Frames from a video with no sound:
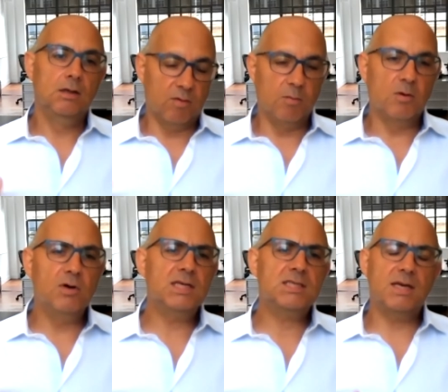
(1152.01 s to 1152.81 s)
From a
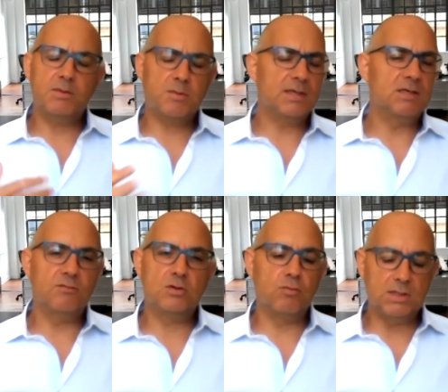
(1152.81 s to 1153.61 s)
real estate perspective,
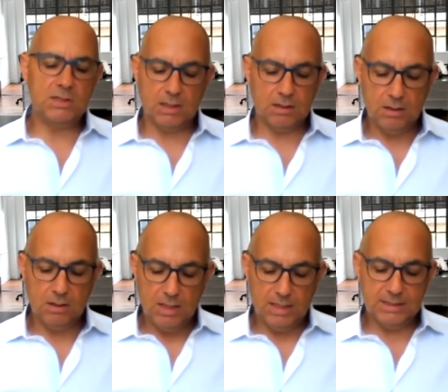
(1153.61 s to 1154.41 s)
it's retail
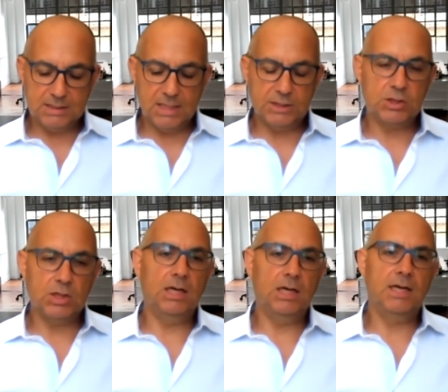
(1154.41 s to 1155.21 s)
and it's
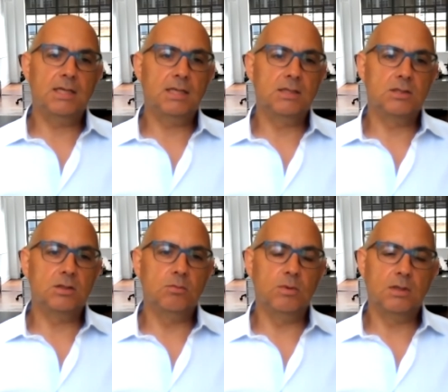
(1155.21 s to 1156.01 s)
leisure and anything to
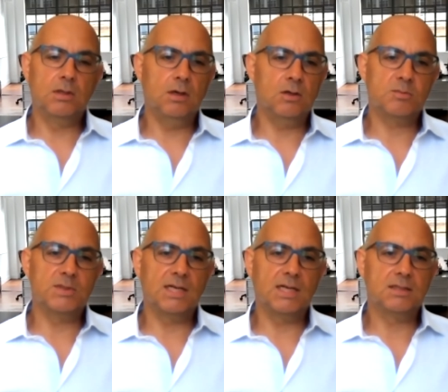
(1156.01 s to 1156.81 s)
do with
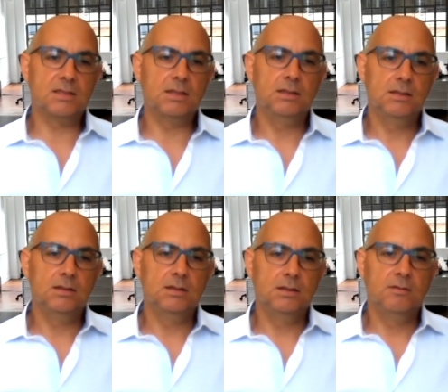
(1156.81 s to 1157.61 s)
hospitality,
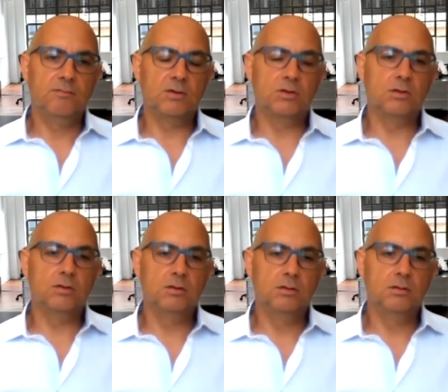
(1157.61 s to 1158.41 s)
for sure.